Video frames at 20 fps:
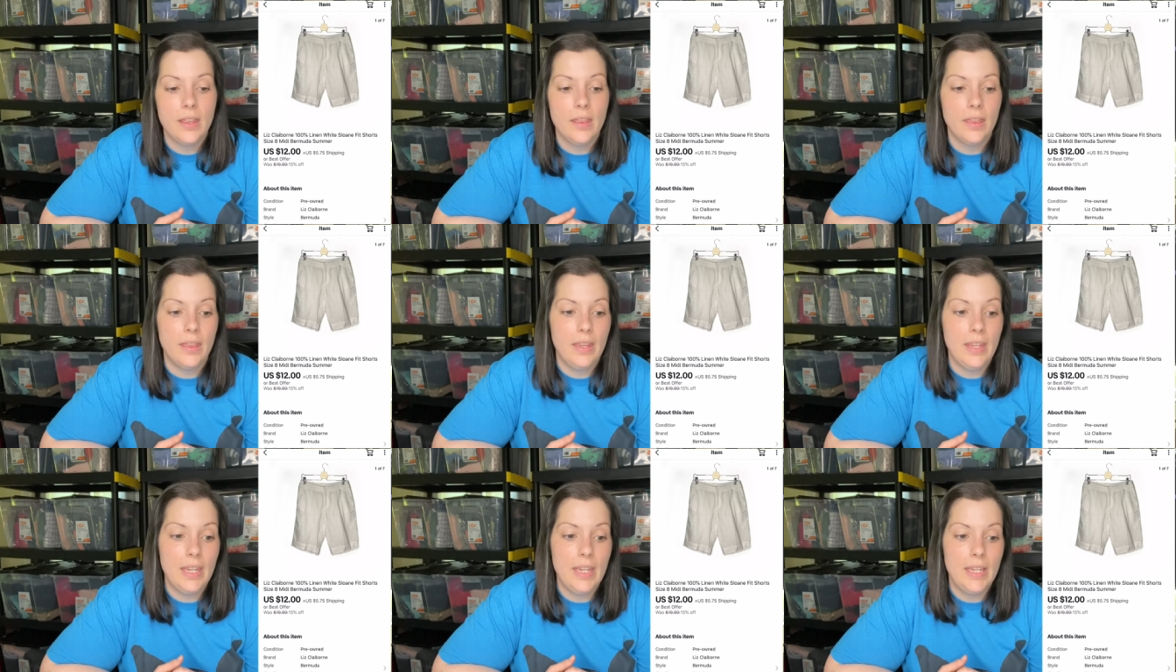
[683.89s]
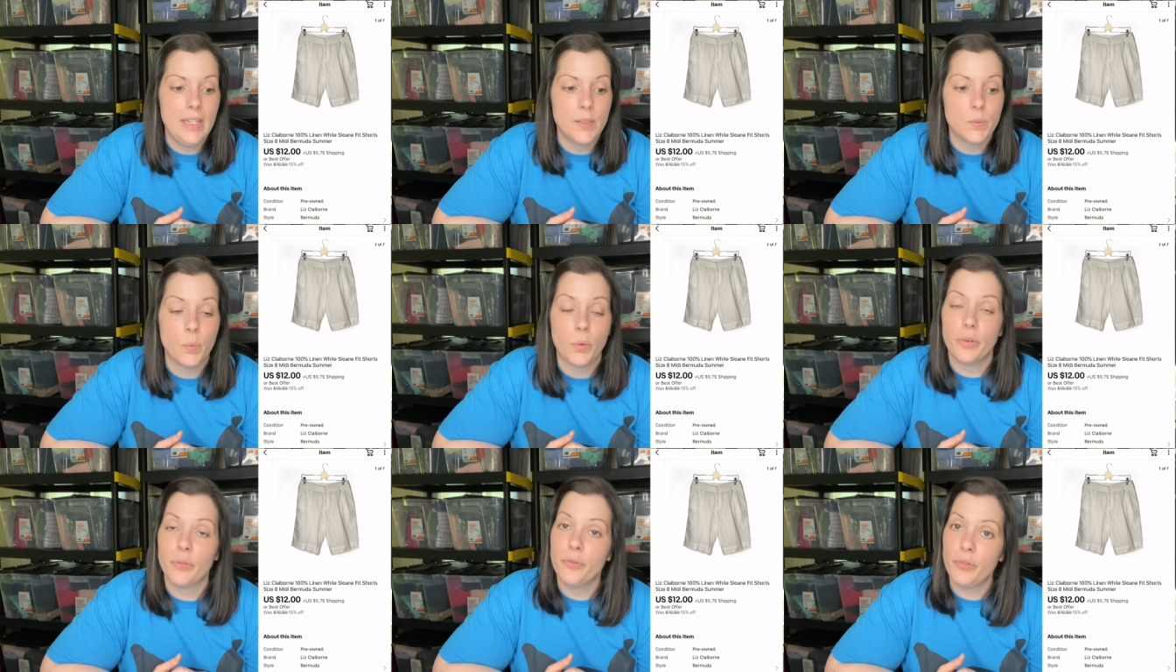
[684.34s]
These
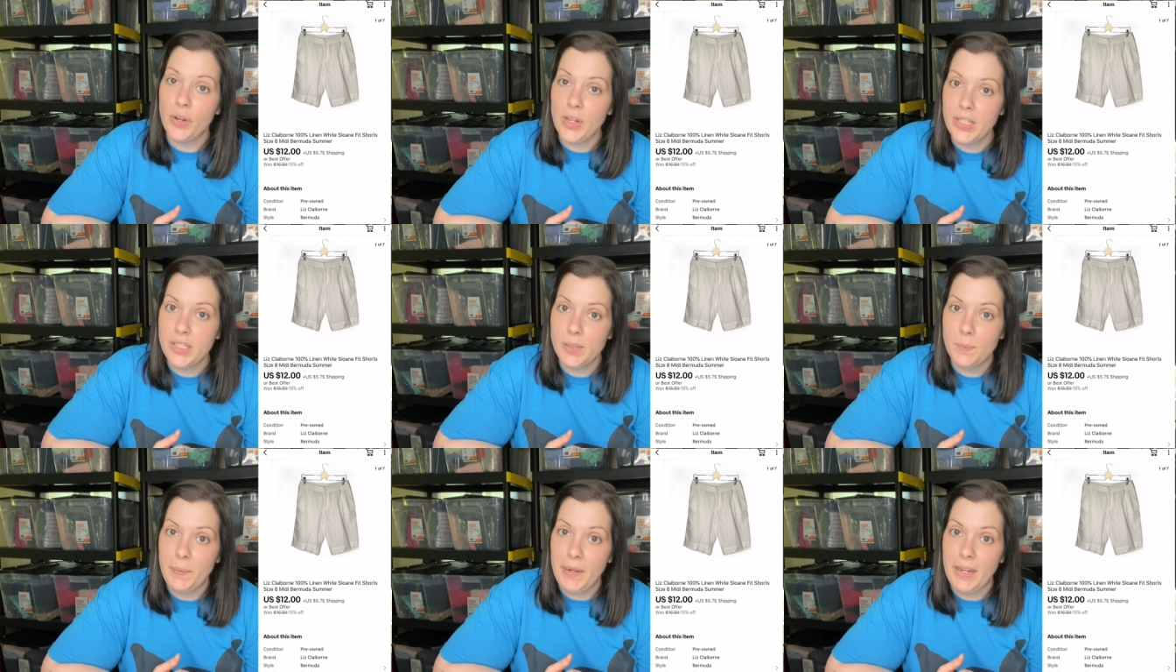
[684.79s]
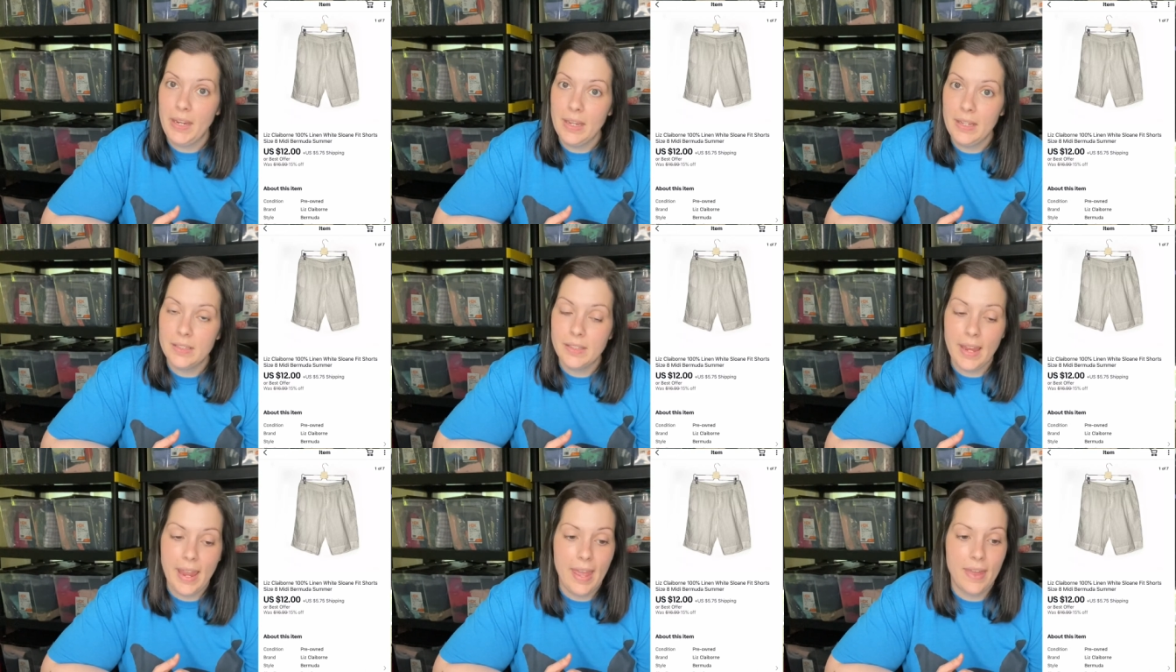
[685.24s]
were free to
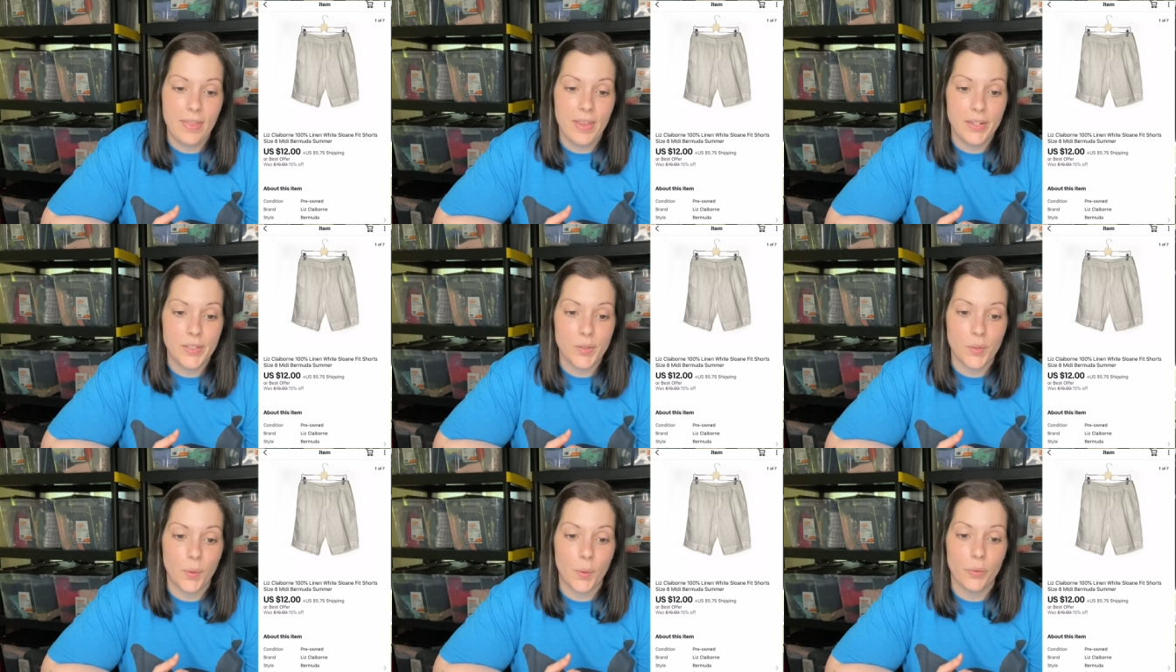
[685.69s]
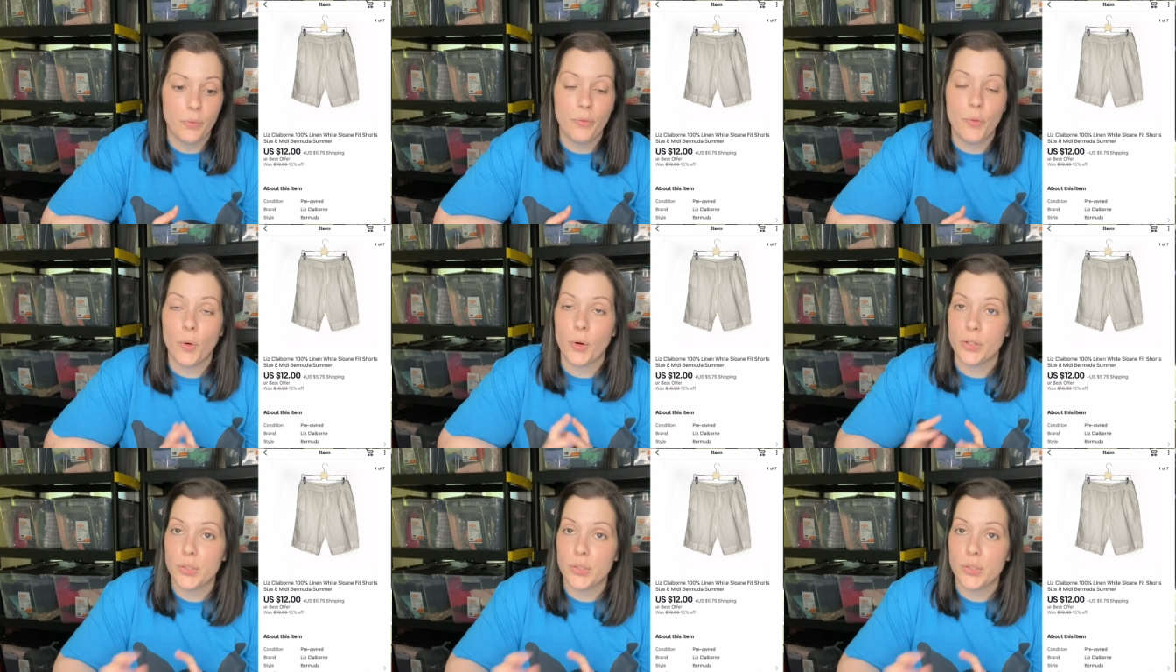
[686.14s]
me and they sold for